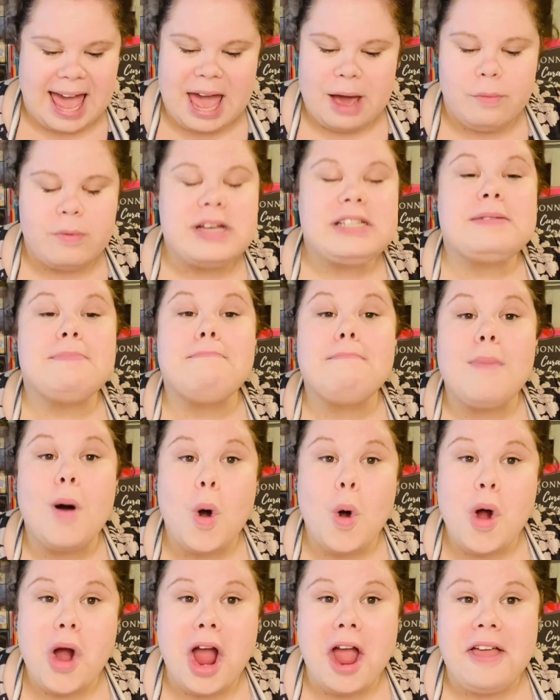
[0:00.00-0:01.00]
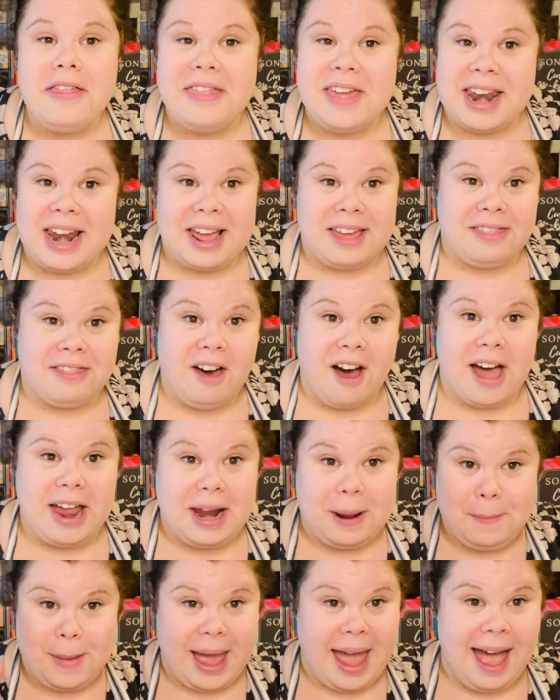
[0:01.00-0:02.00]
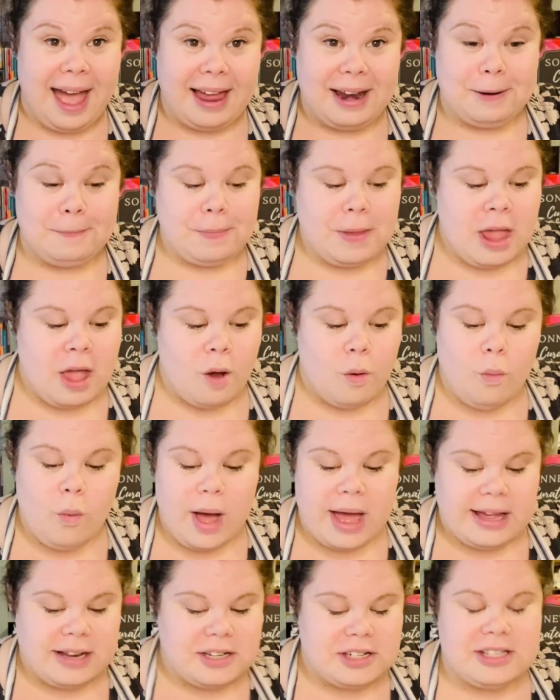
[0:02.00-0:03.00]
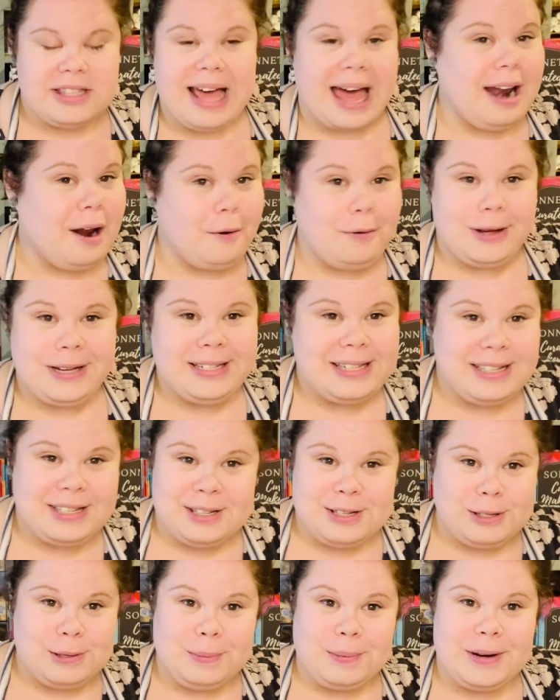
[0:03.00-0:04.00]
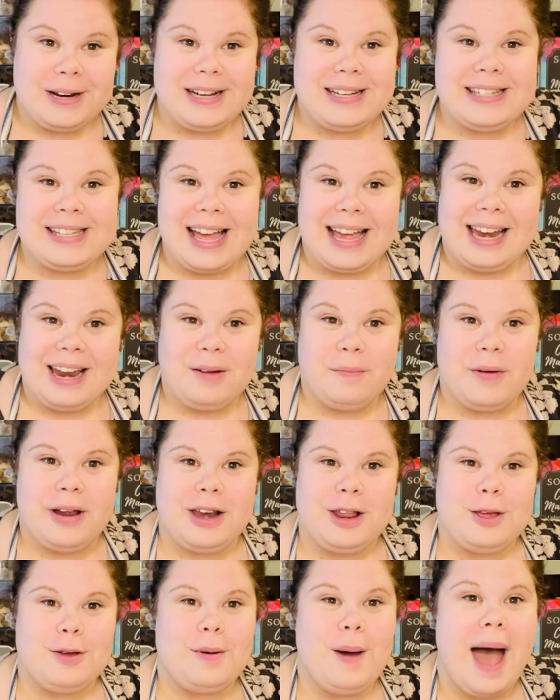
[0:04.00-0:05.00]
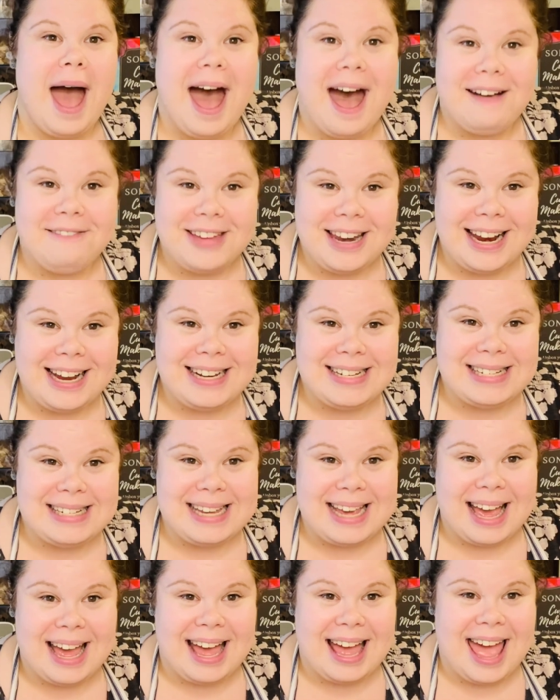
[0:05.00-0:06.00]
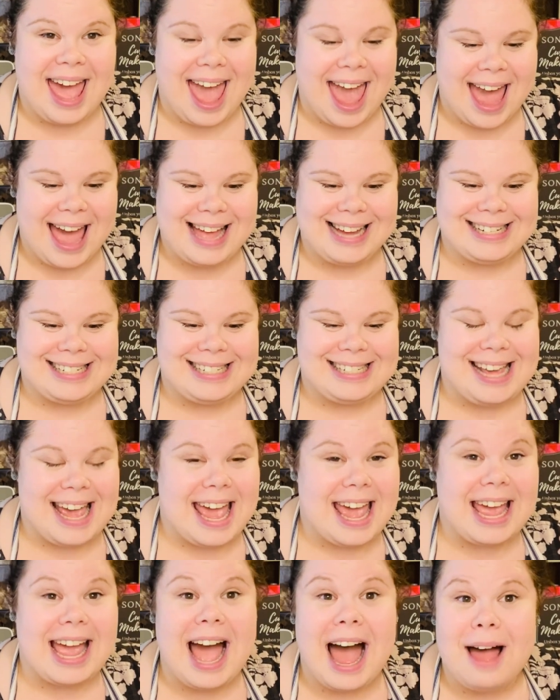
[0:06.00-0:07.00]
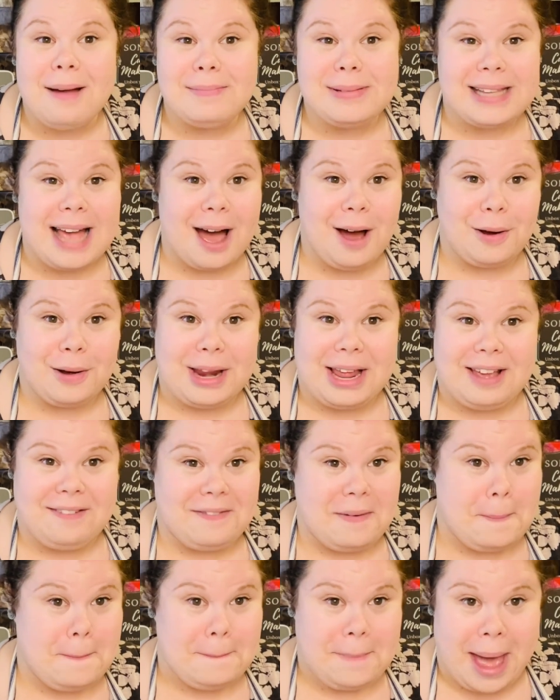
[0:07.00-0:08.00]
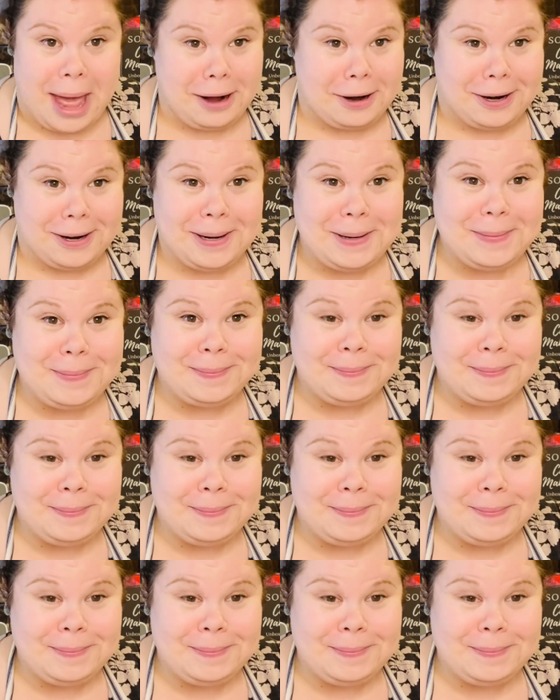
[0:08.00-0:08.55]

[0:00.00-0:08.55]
was more than I thought in my head, which that always is super exciting when you have an idea and it comes out even better.